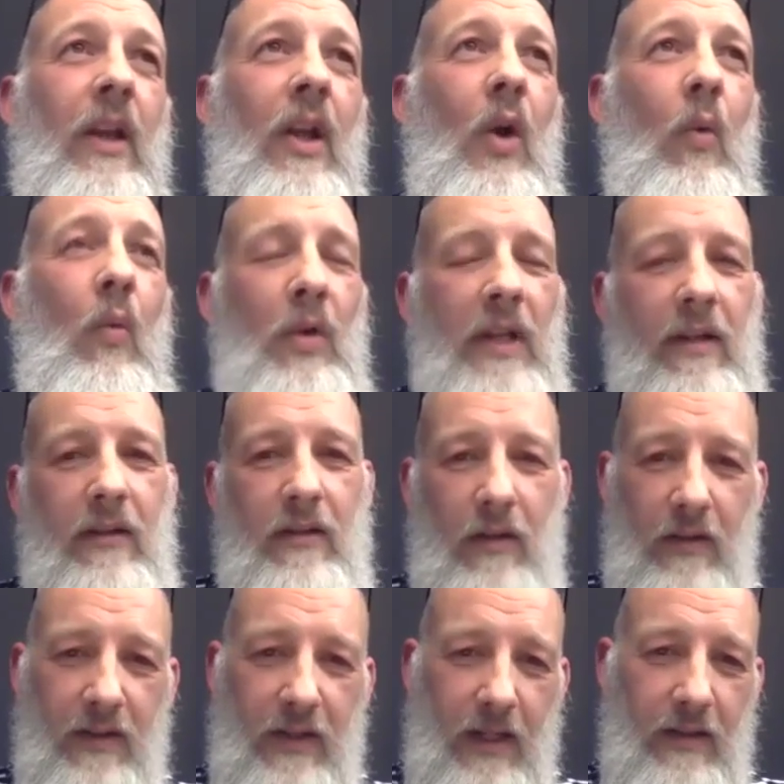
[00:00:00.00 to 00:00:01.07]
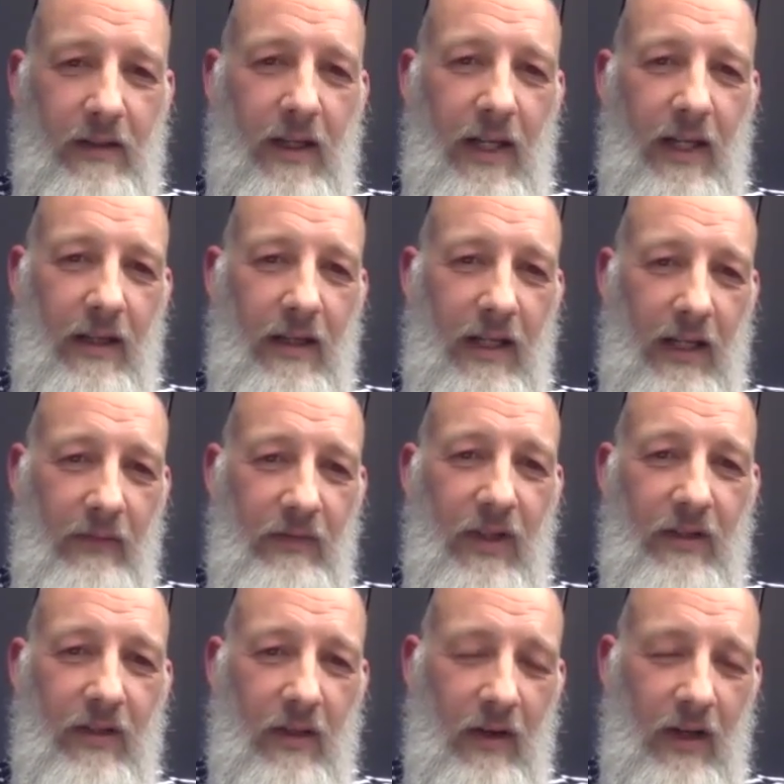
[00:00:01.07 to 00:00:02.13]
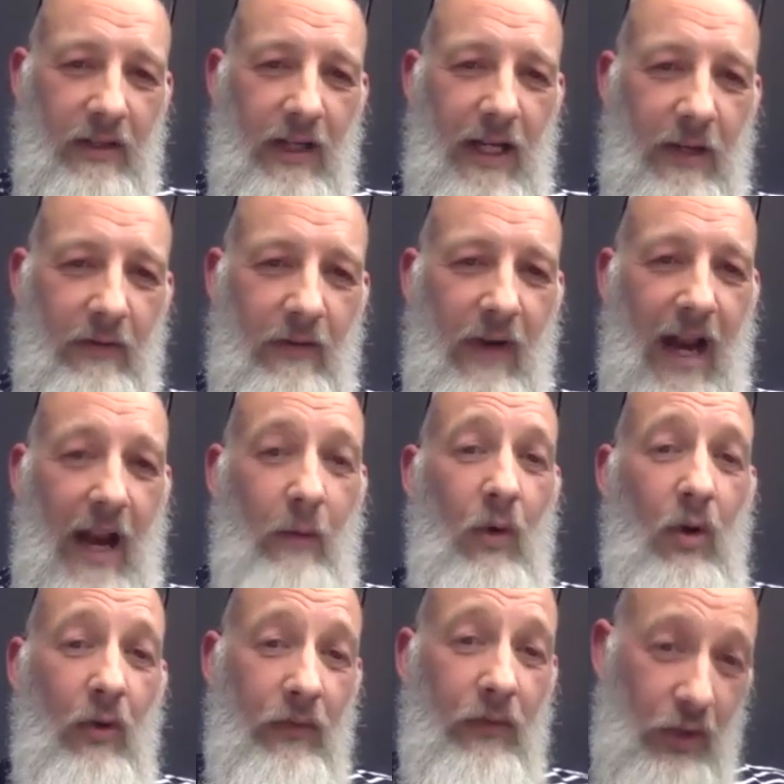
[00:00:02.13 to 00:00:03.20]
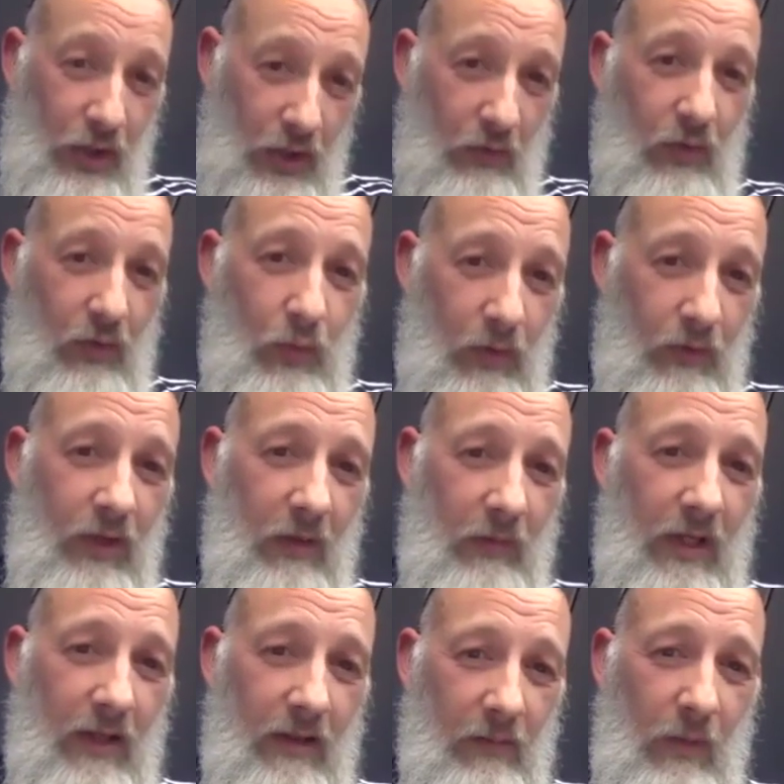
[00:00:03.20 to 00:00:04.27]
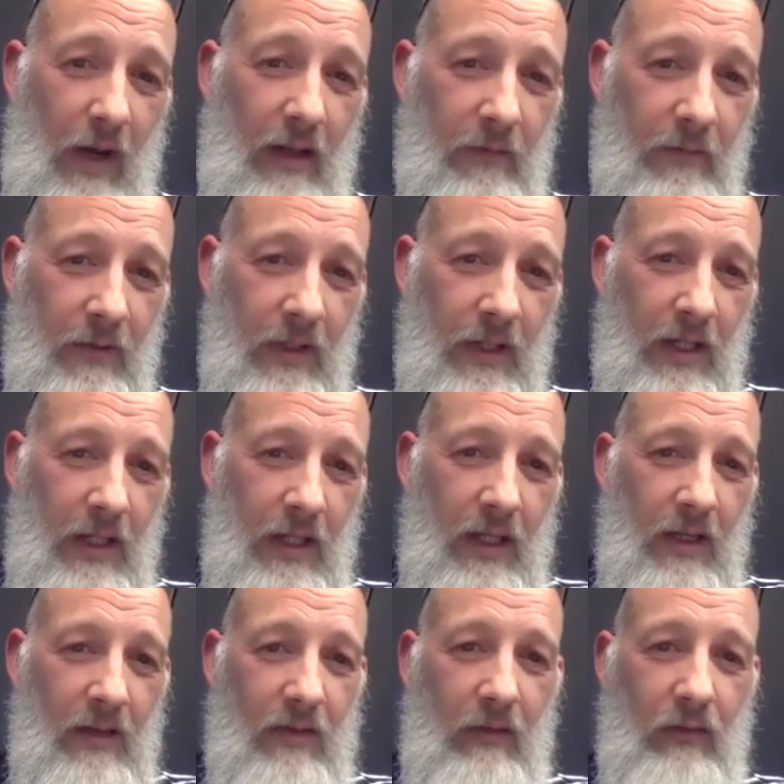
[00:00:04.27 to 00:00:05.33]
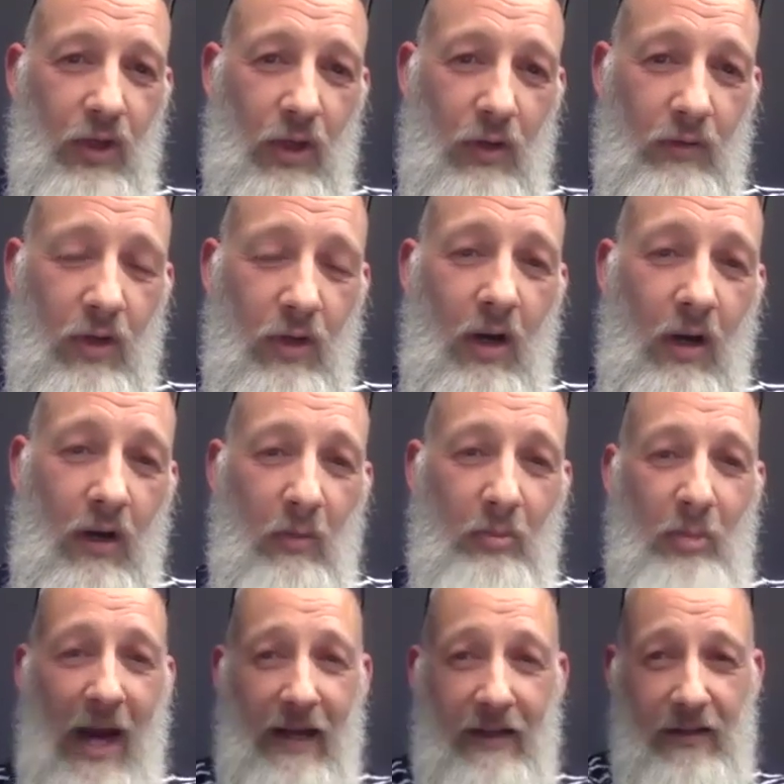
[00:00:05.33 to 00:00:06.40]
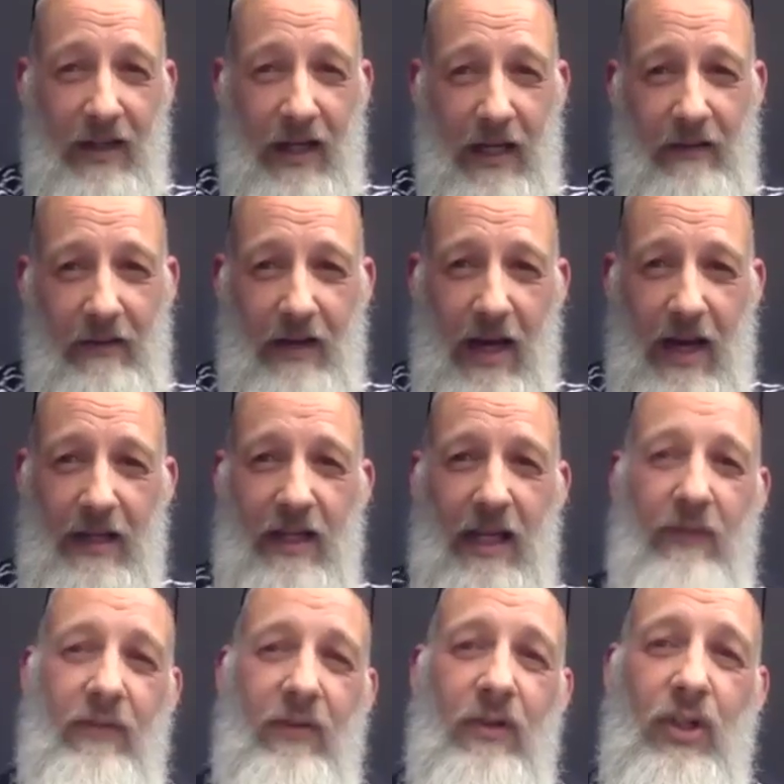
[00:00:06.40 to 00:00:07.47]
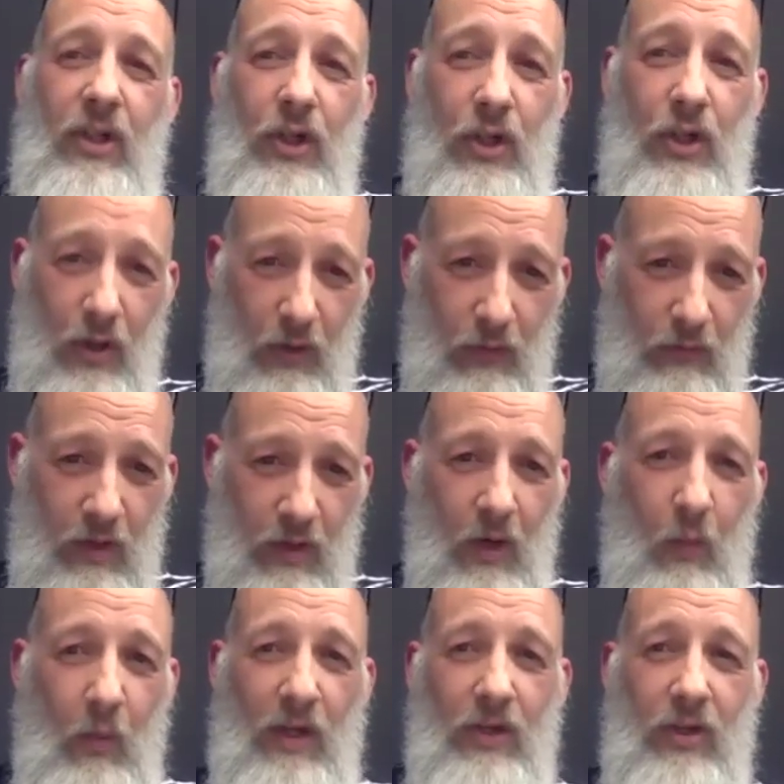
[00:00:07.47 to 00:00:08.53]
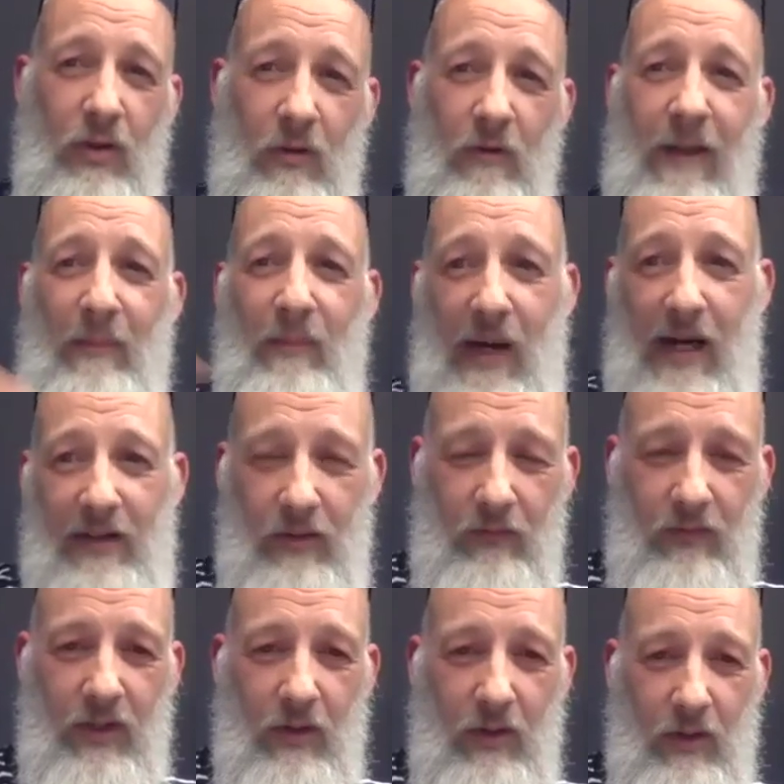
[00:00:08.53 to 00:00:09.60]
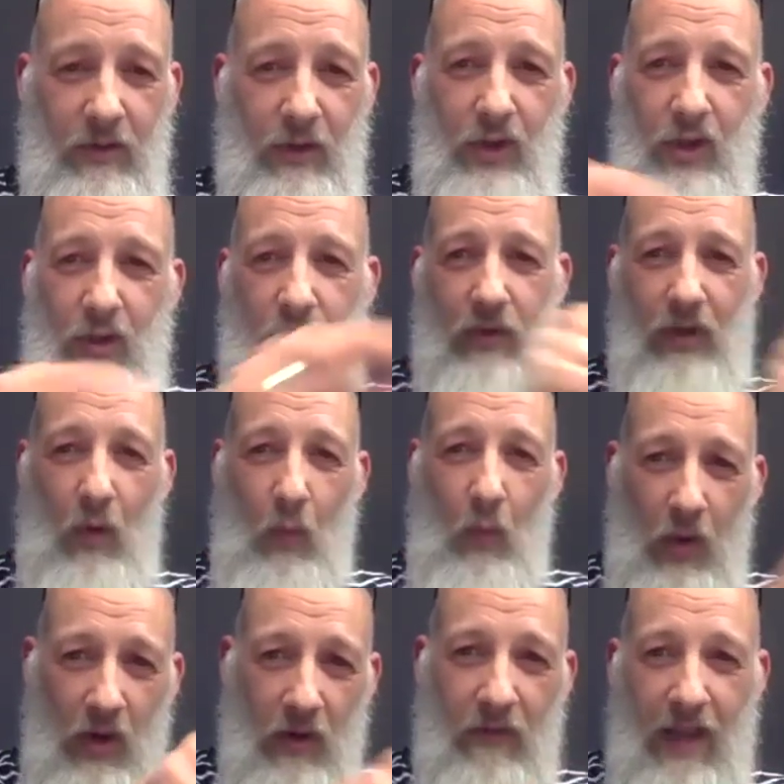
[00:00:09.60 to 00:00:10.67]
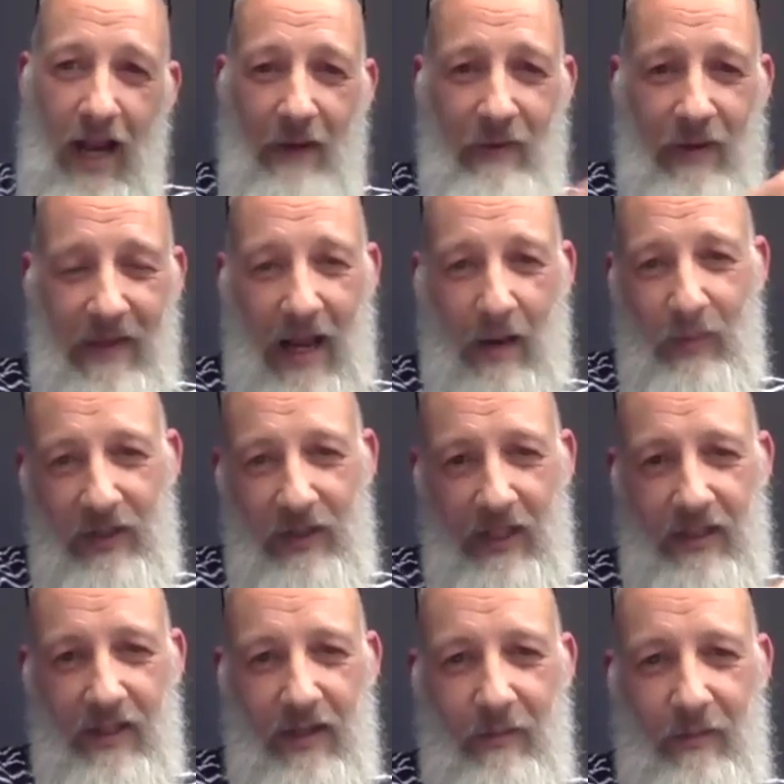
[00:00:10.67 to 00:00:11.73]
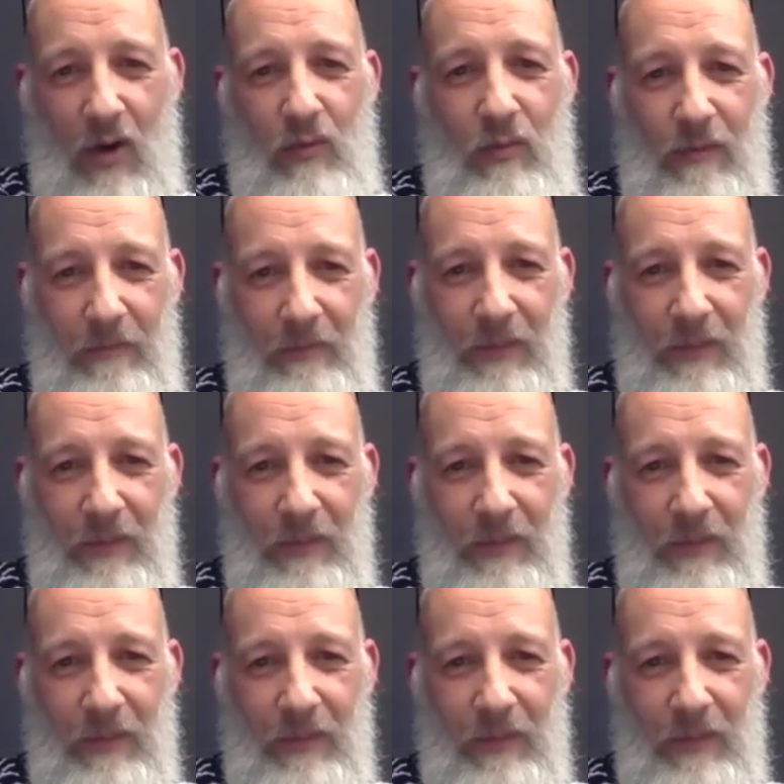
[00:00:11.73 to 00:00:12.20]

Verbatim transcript: What it does is it gives us an idea of how other children will do it as well. Yeah. So children are kind of passing their gift to you, which you then pass on to other children that weren't there in that particular moment.